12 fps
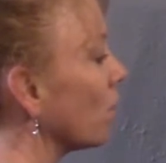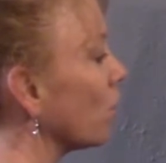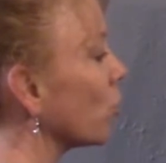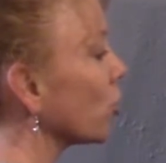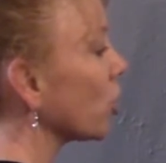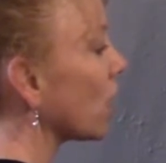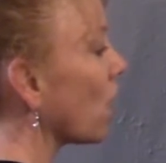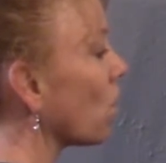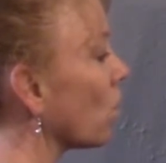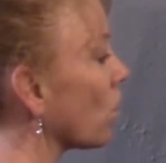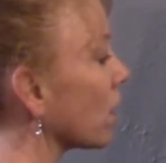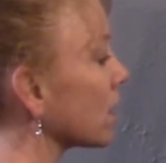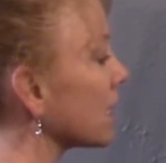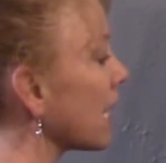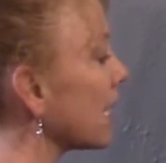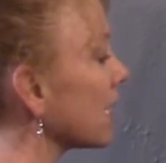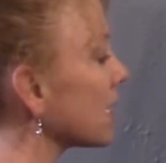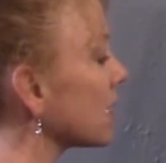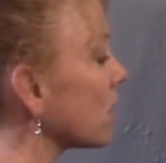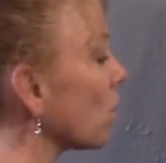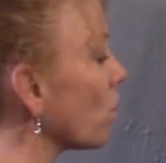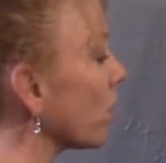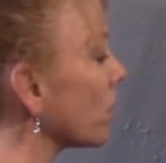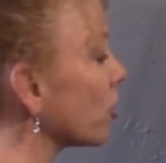push it outwards, and it
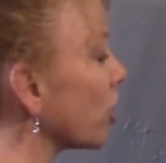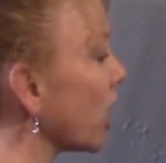still will